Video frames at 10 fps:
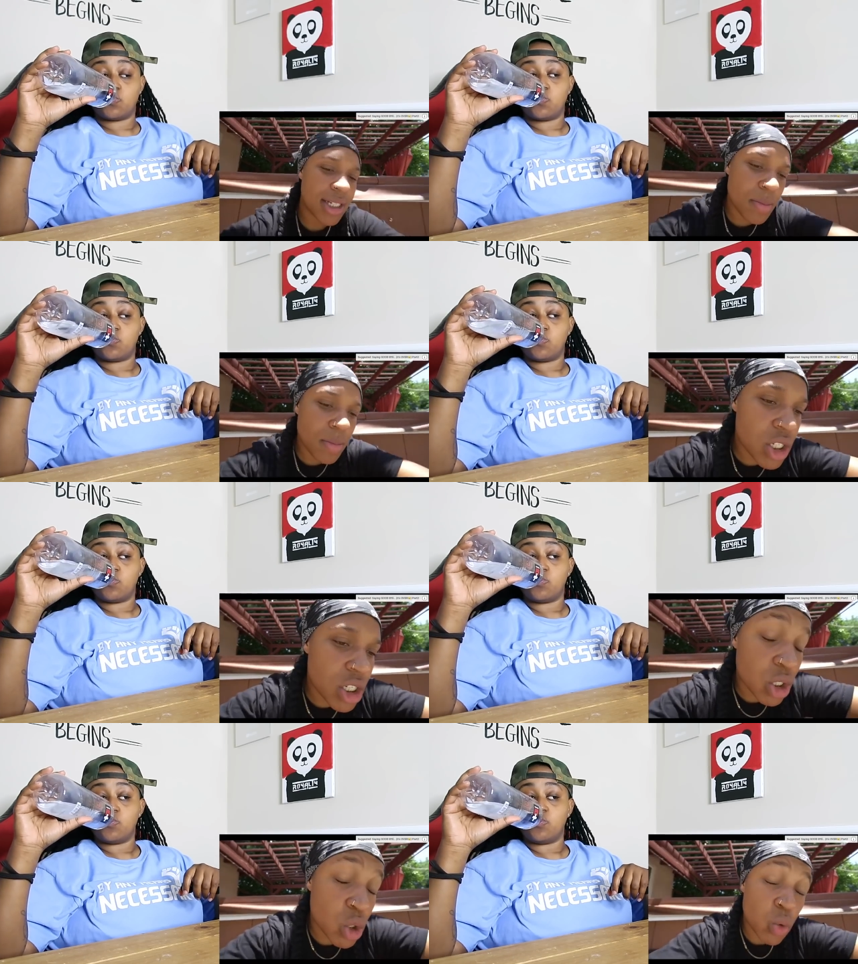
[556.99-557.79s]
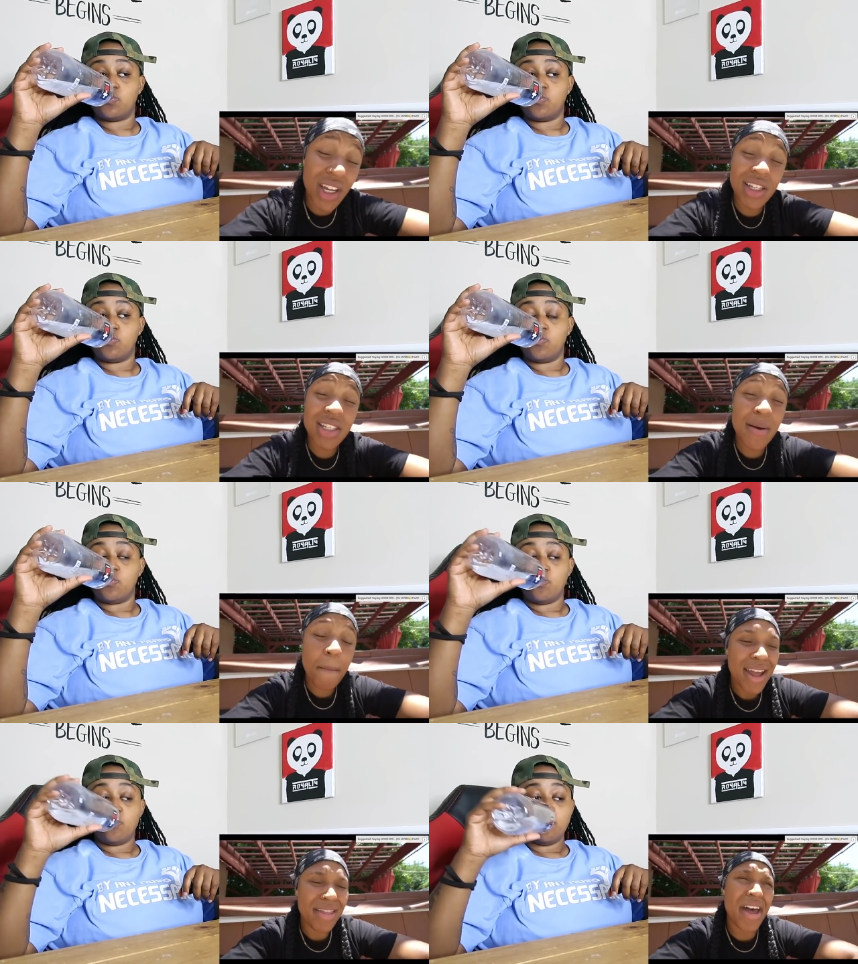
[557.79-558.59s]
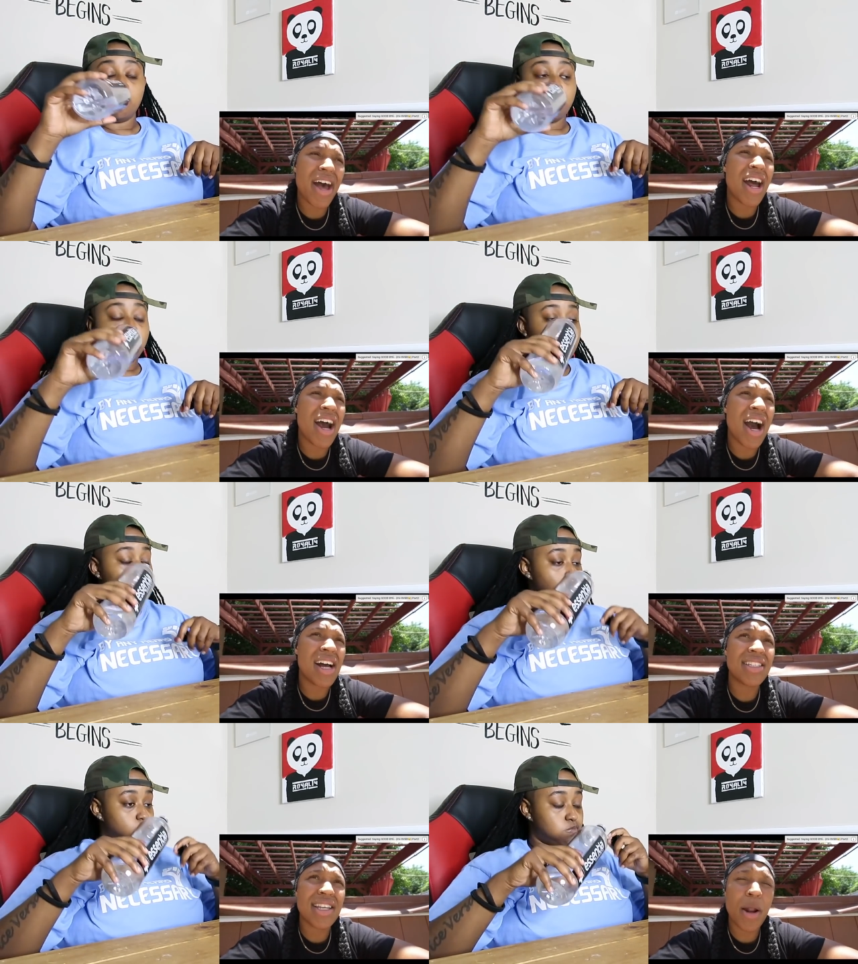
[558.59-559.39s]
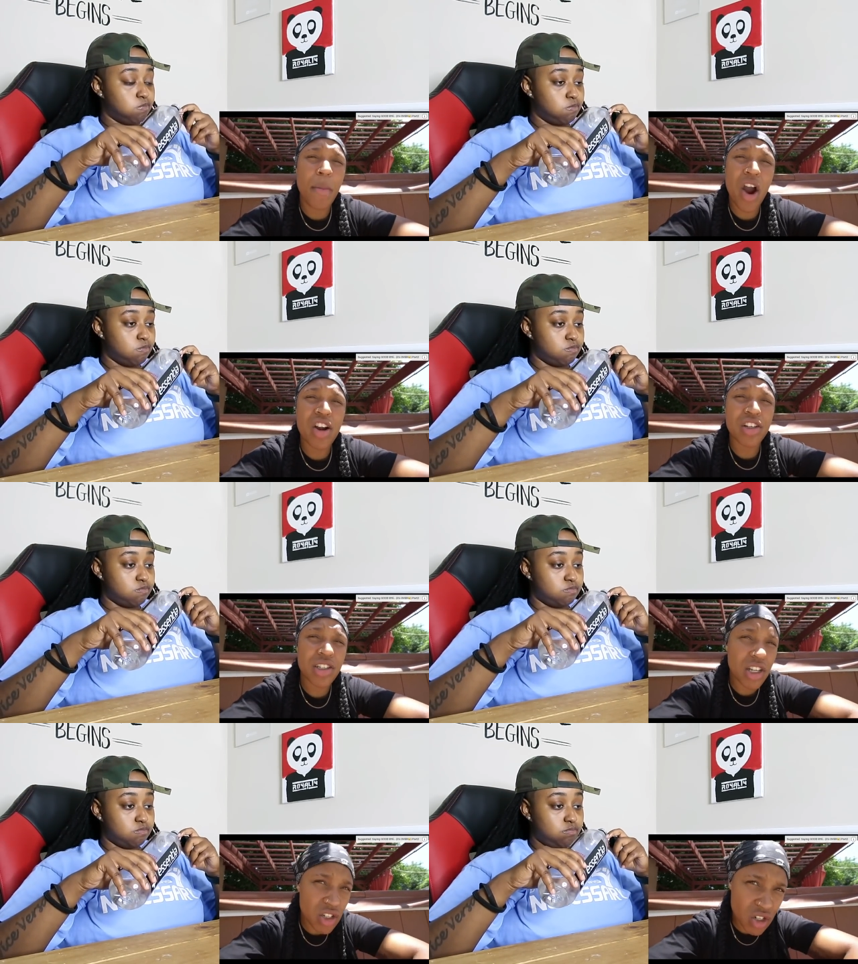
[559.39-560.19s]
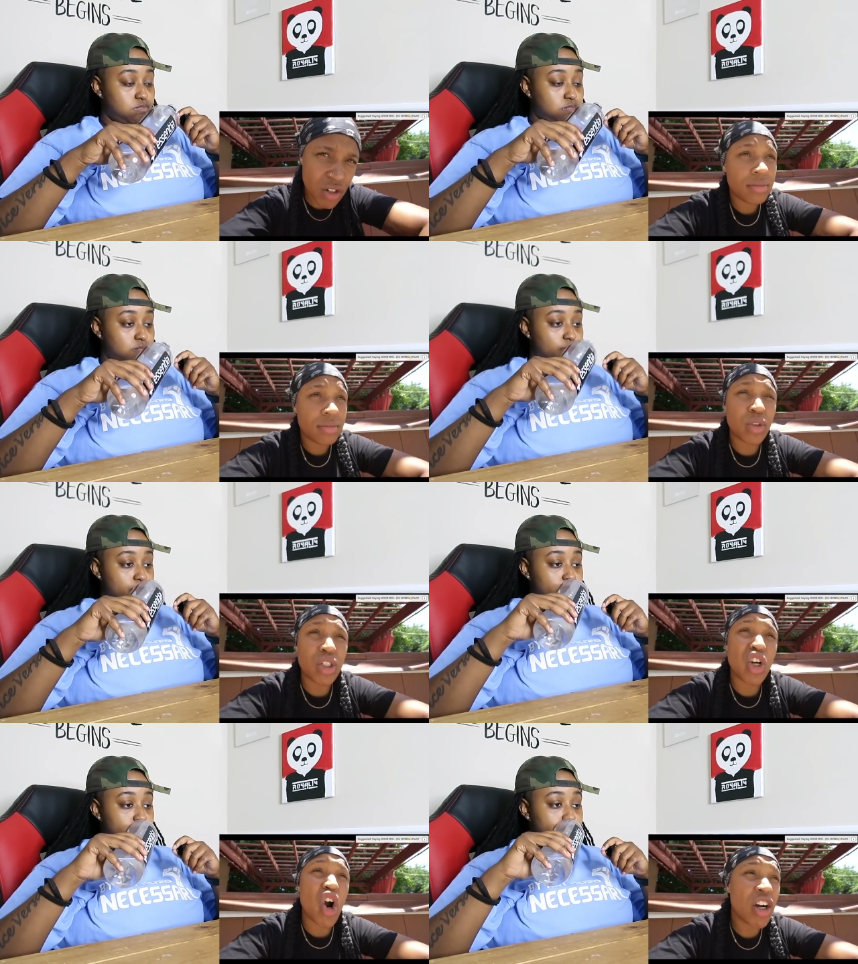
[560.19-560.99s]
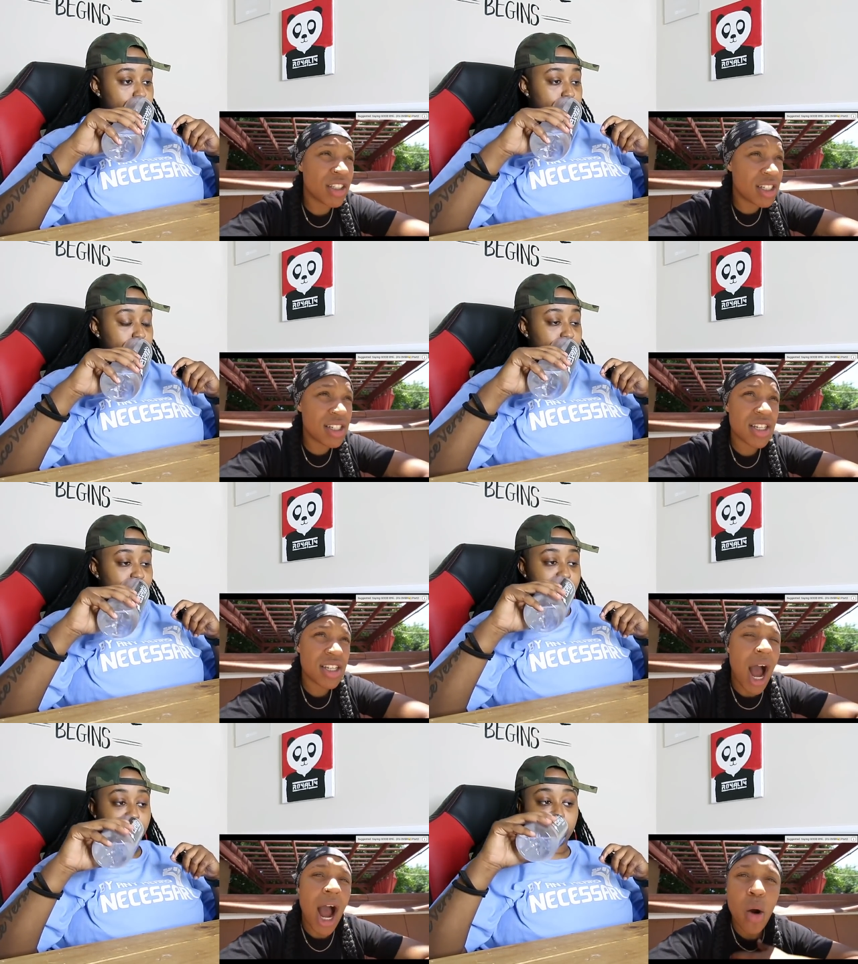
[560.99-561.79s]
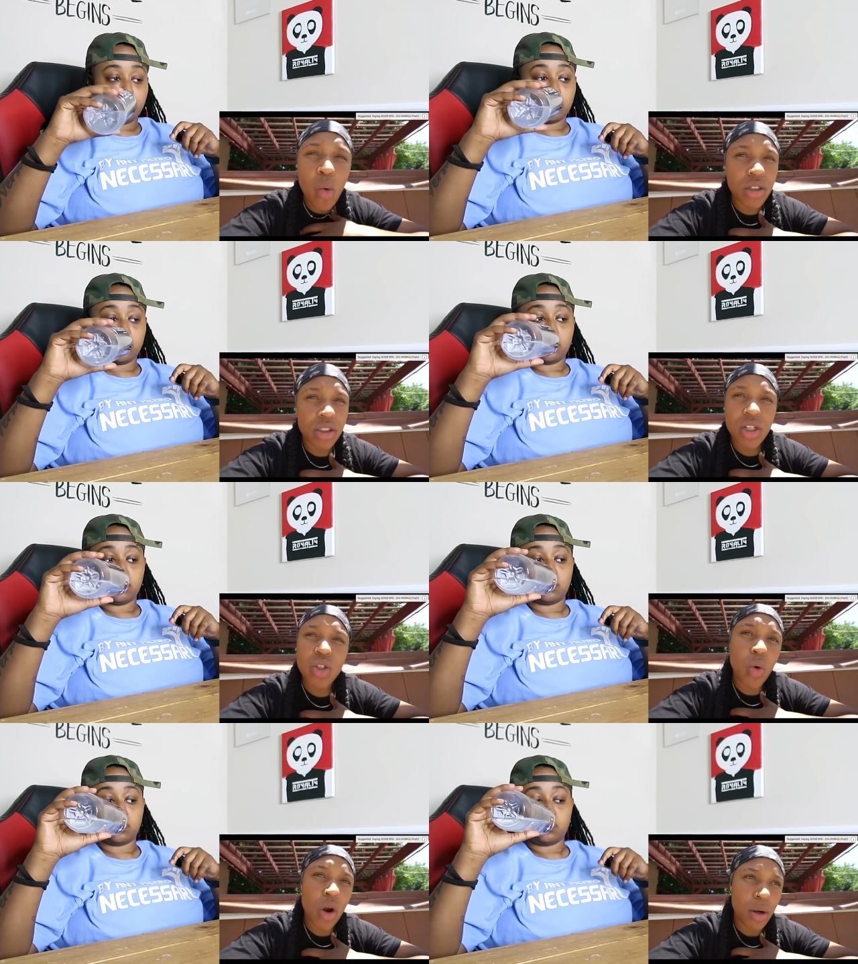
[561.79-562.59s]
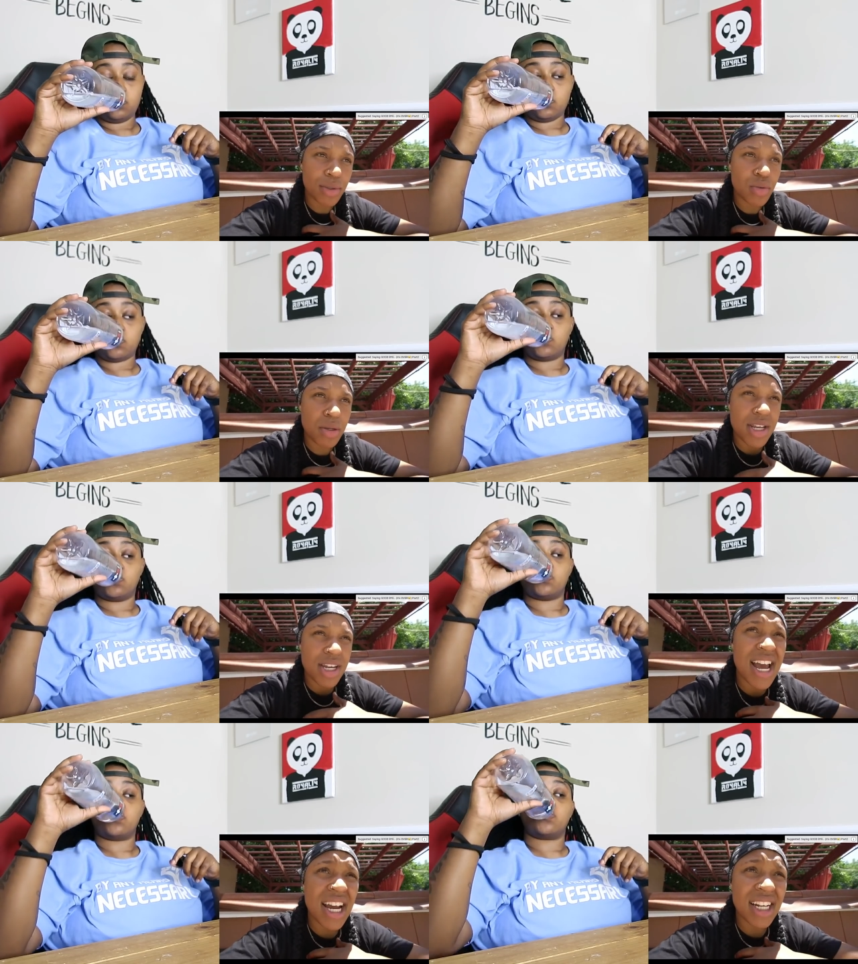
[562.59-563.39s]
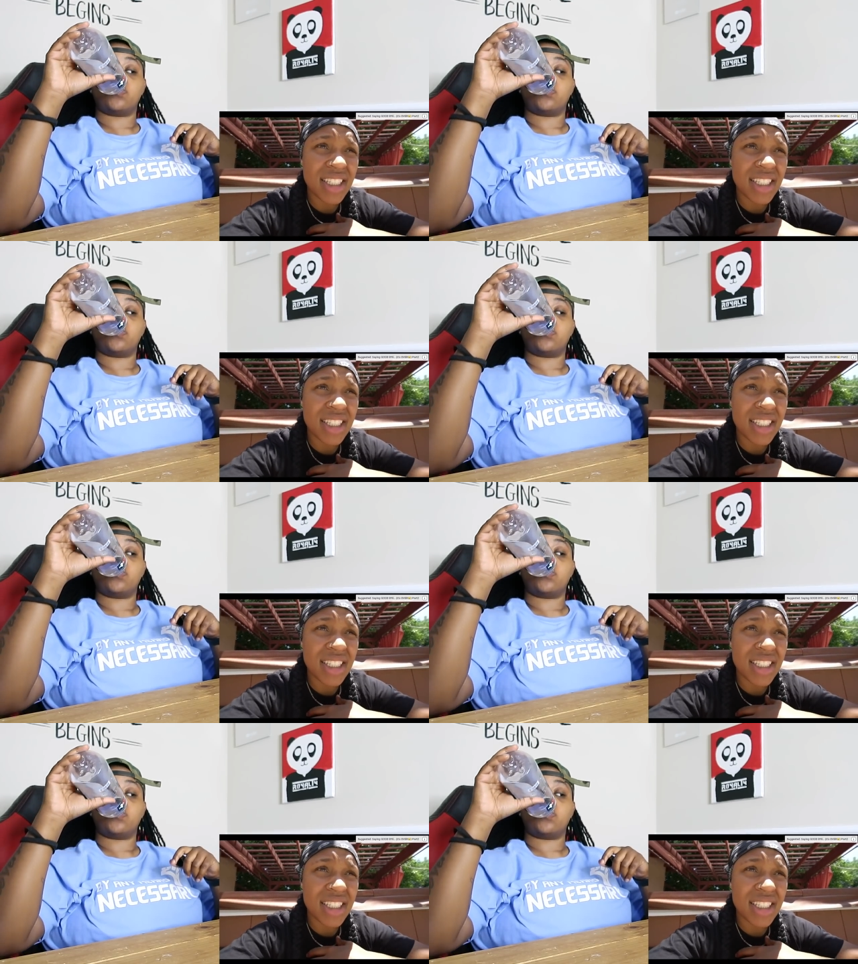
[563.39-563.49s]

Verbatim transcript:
Speaker 1: And to mention the tweets that I said about her sister, regardless I want this to work between me and